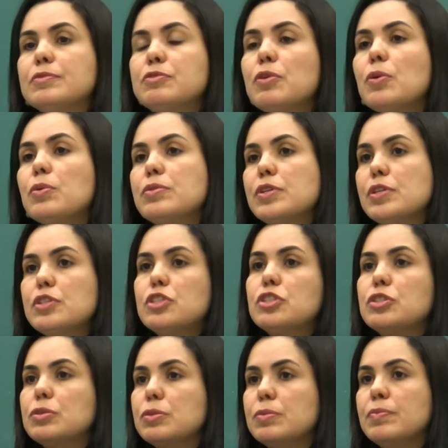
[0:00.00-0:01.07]
folders
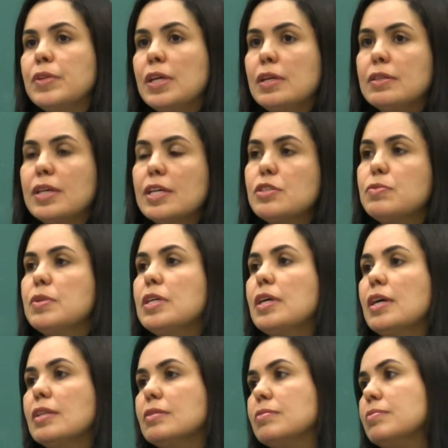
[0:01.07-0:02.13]
too that we
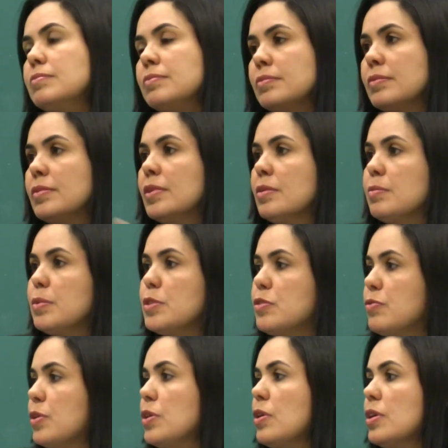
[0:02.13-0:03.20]
can put
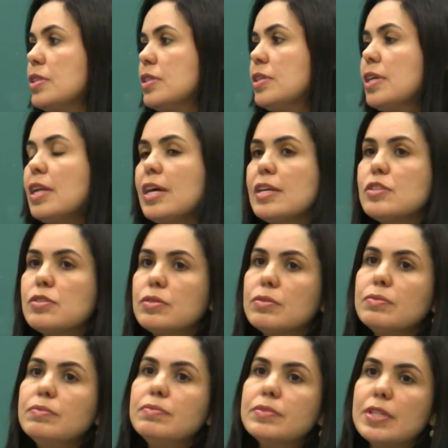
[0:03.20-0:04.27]
for other
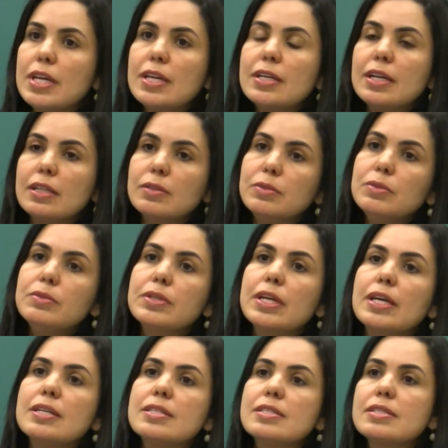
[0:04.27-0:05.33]
classroom, take a look
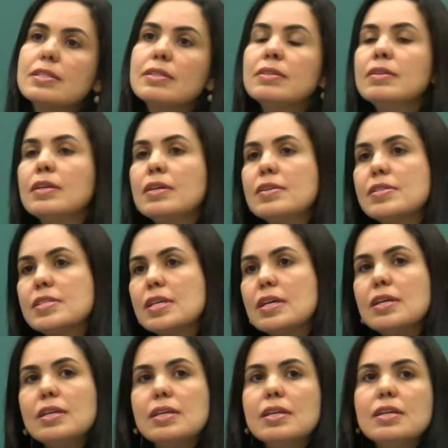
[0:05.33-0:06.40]
and
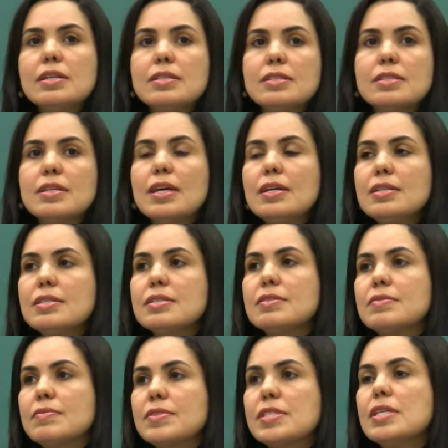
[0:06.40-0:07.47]
say it, yes,
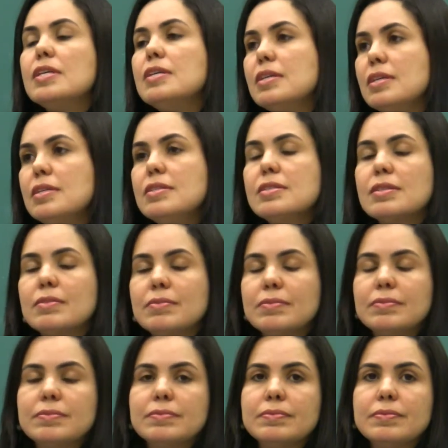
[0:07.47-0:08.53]
see it.
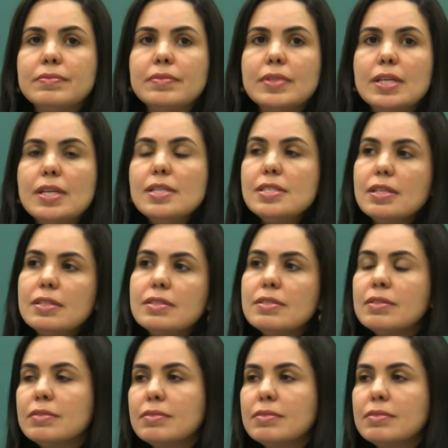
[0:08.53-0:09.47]
Is it?